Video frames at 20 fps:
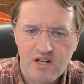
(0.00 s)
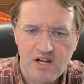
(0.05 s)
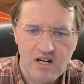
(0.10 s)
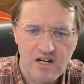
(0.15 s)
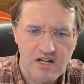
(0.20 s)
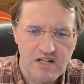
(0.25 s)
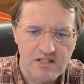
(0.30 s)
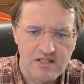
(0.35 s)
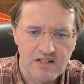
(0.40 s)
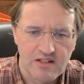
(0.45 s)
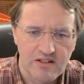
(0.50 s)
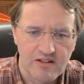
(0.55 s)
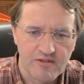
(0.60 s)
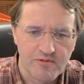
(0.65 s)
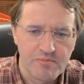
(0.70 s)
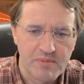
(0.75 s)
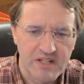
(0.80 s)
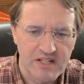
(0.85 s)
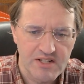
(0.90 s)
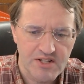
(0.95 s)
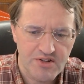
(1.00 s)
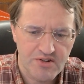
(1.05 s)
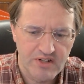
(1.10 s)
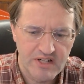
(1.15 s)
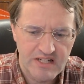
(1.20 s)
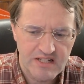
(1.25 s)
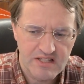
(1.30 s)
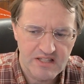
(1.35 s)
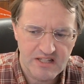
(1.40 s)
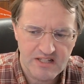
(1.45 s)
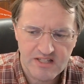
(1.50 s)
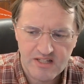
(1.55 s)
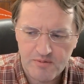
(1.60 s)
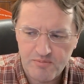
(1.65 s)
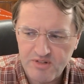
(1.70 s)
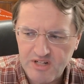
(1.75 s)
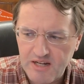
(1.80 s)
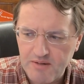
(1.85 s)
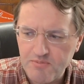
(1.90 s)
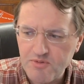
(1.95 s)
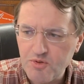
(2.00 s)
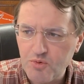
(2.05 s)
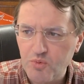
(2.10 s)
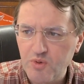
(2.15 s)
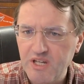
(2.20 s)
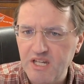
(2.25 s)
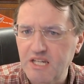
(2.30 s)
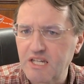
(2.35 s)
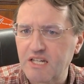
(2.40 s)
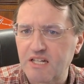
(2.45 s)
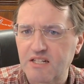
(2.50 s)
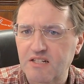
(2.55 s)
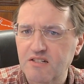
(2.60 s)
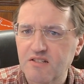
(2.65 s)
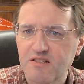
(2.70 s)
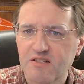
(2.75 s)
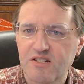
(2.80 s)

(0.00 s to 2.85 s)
of ministry is that sometimes we get